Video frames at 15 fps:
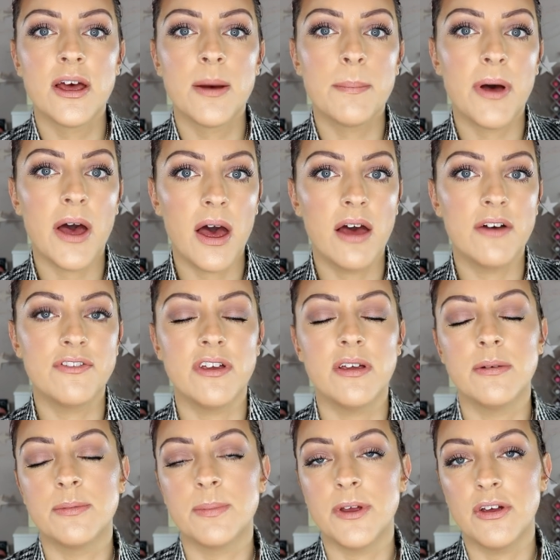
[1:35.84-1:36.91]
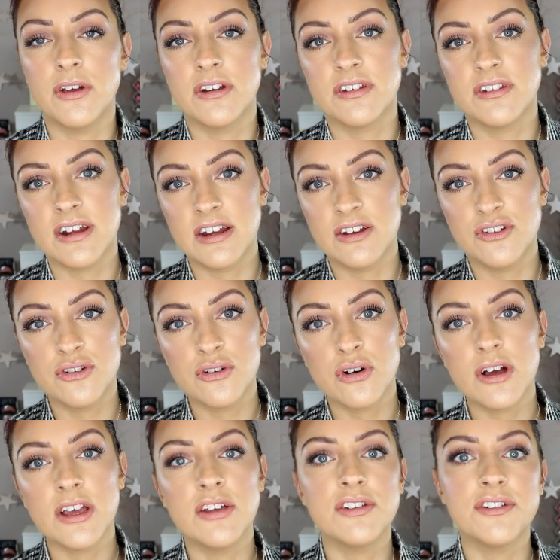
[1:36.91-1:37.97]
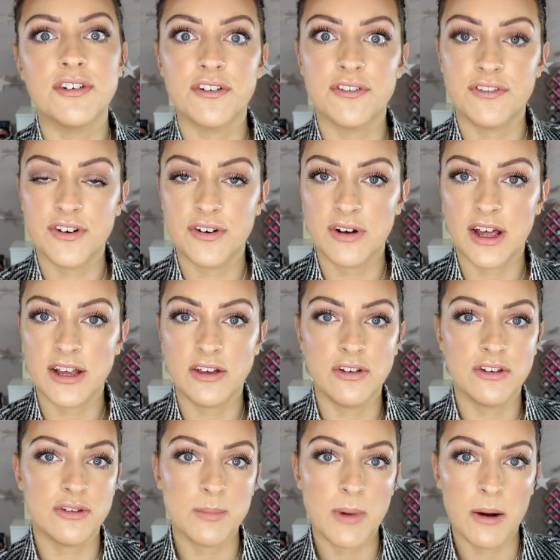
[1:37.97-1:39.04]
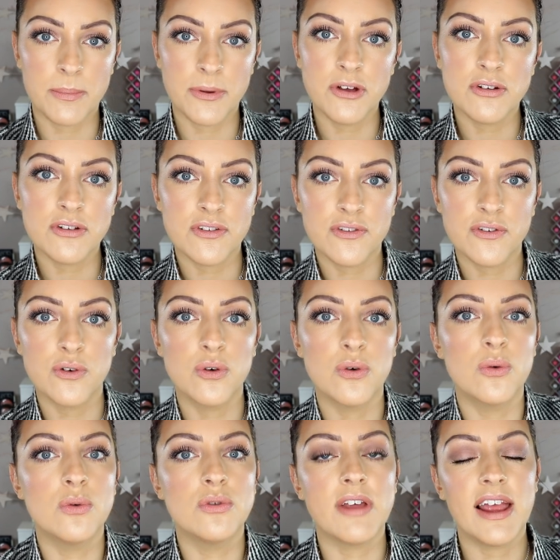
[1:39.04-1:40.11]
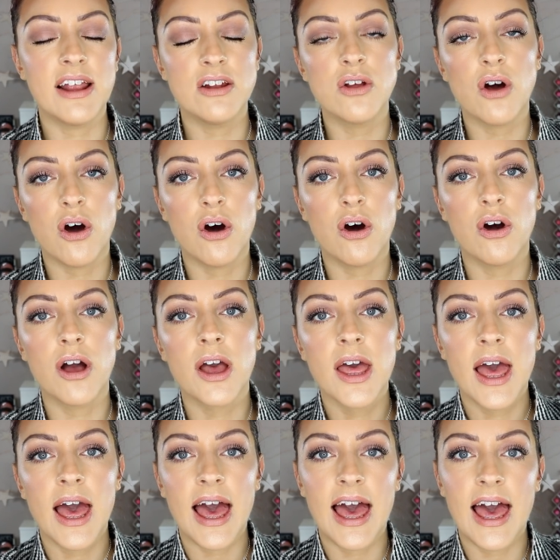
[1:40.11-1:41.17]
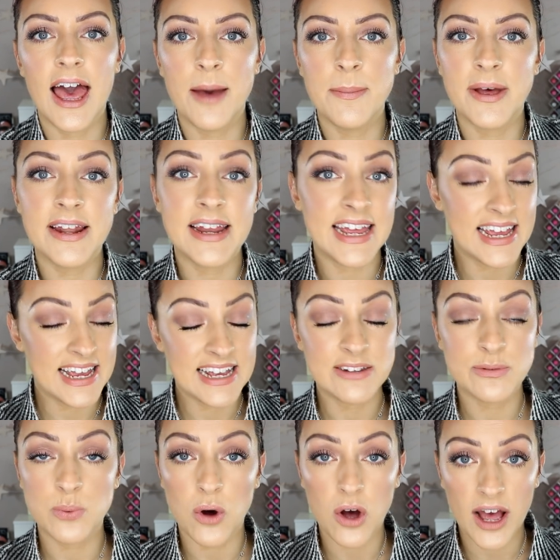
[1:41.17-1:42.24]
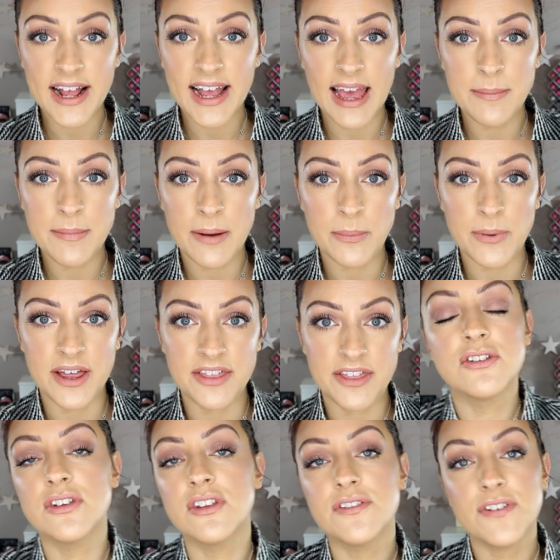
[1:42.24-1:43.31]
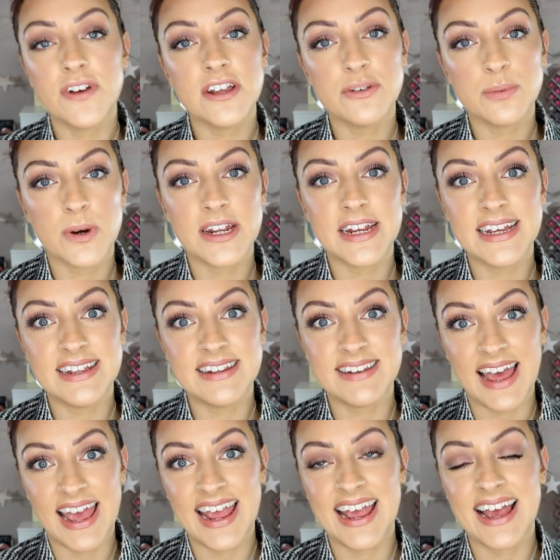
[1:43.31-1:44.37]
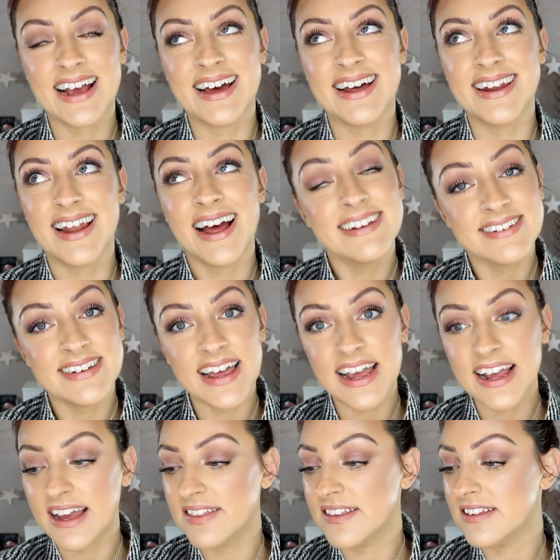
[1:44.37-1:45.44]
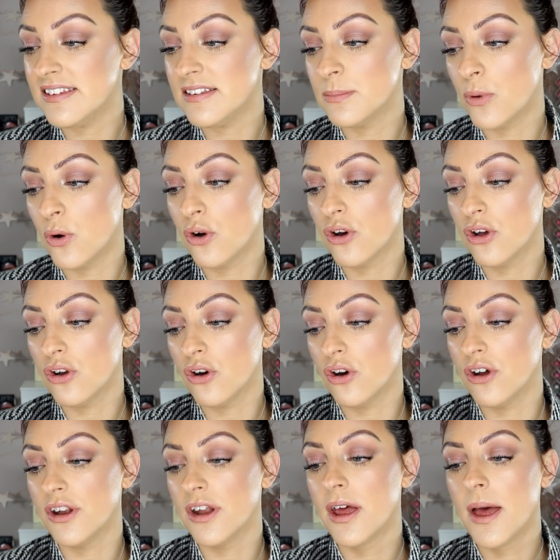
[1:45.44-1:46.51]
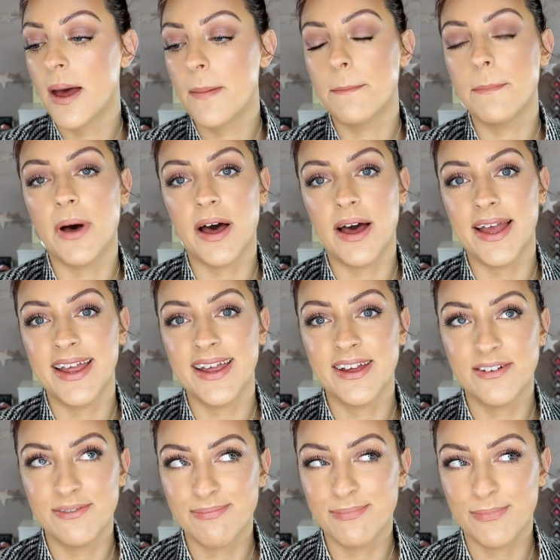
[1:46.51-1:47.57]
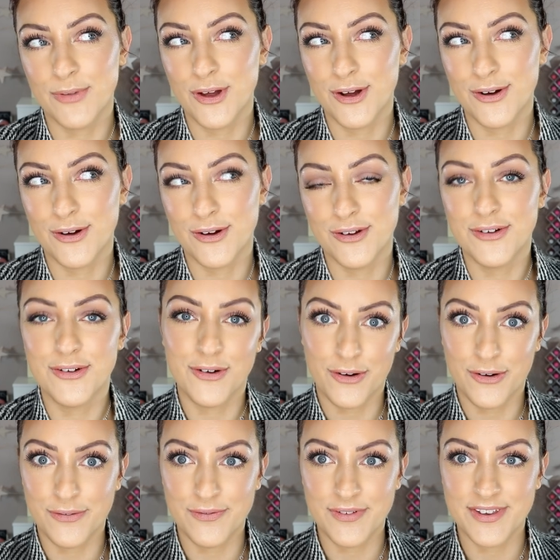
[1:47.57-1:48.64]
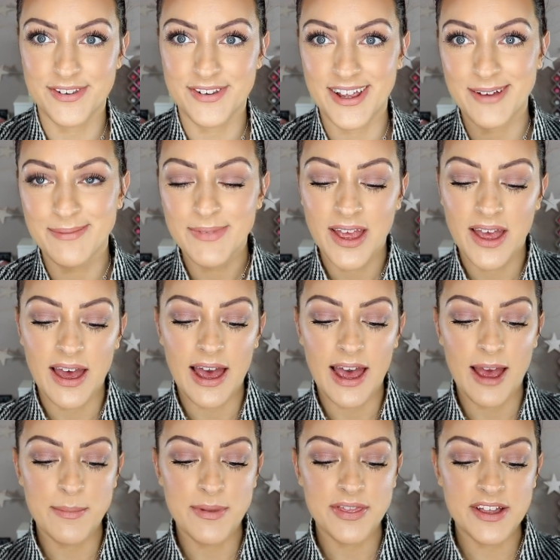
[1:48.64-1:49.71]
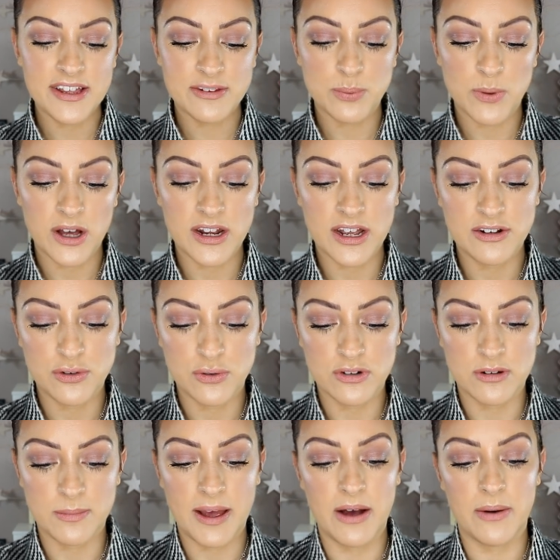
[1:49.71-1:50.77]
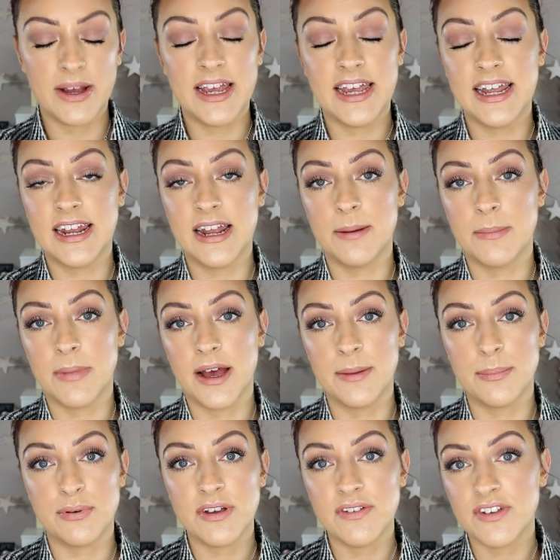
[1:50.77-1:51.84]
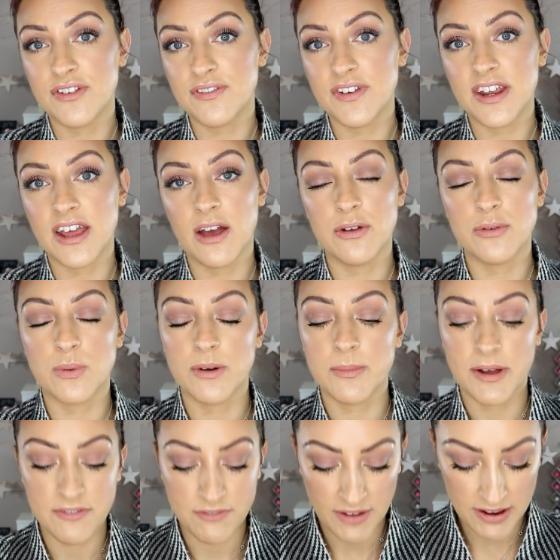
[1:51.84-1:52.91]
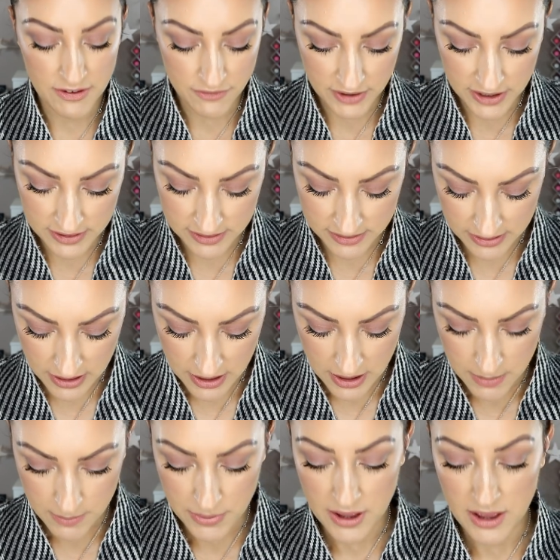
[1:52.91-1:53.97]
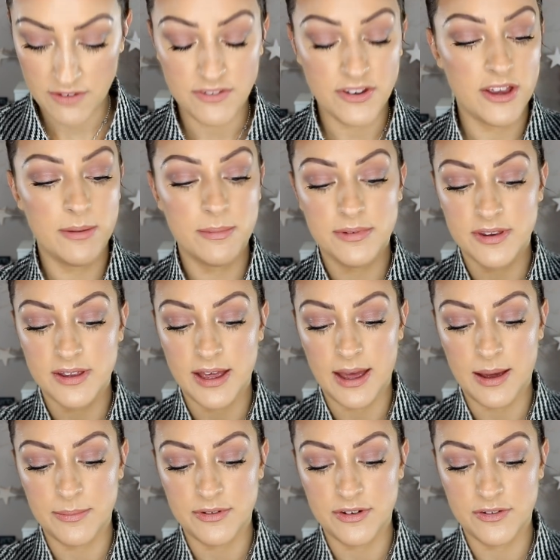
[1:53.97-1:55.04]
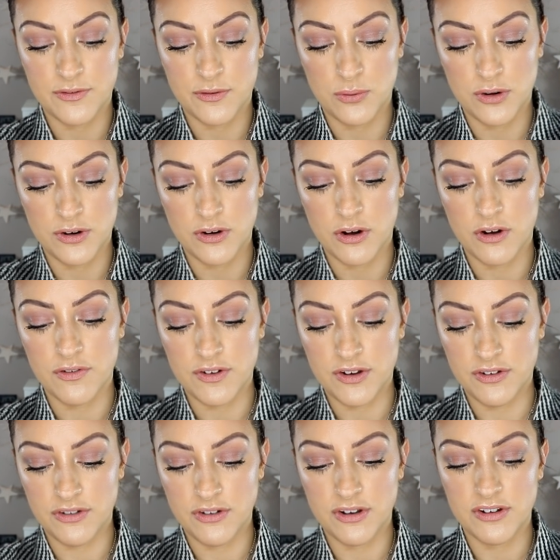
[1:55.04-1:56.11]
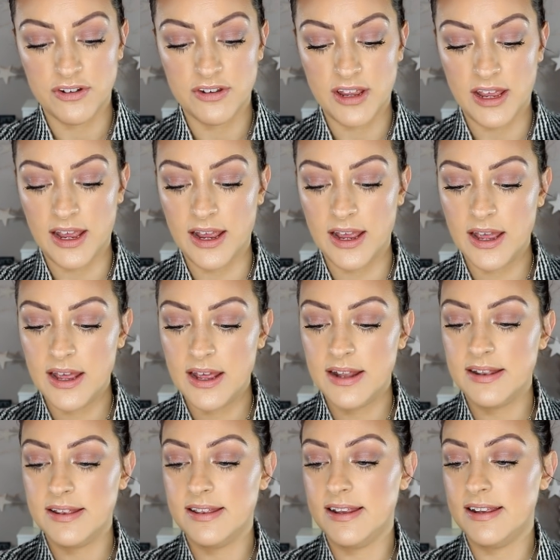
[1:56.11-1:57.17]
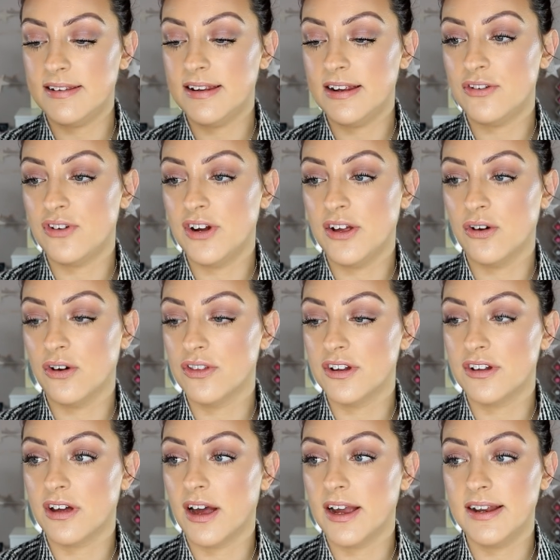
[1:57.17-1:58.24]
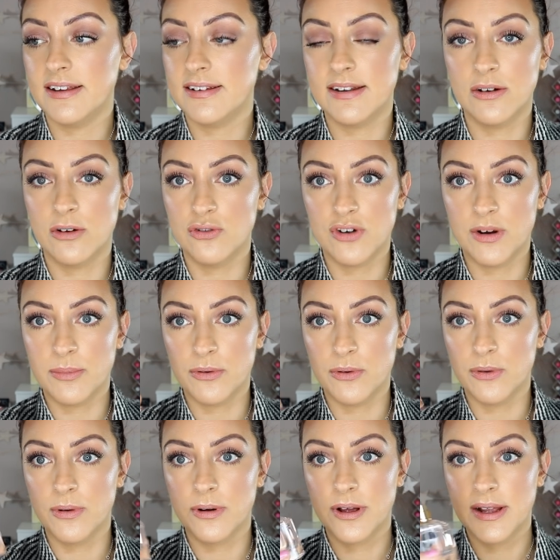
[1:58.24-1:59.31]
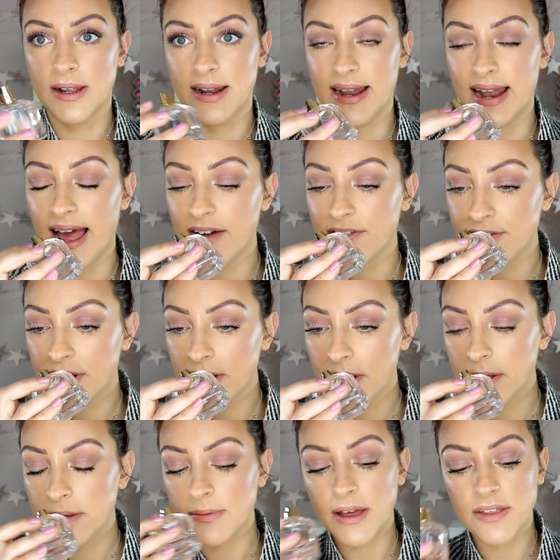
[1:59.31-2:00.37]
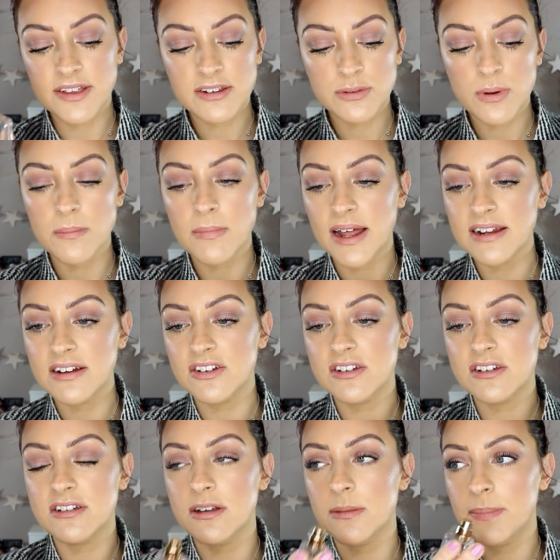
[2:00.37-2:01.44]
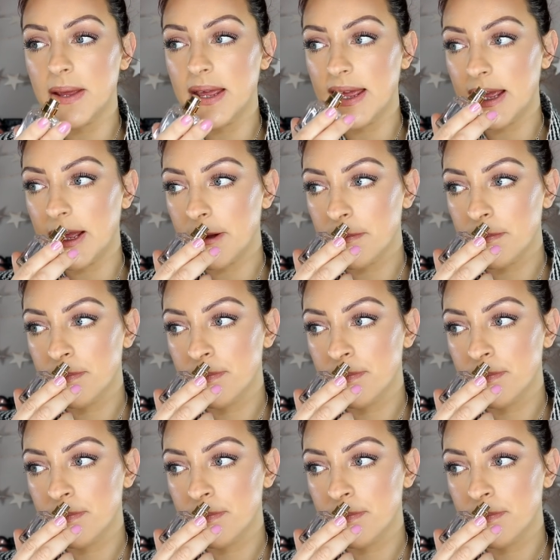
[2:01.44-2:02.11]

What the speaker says: perfumes, but you can still enjoy, you still feel like you smell beautiful all day long, and here is what I came up with. So the first one is a classic, and this is Mon Guerlain by Guerlain, obviously. This one I talked about in my previous video. It's one of my favourite perfumes. The cap's just fallen off, and as you can see, it's literally got the tiniest little dribble left. Now this one manages to be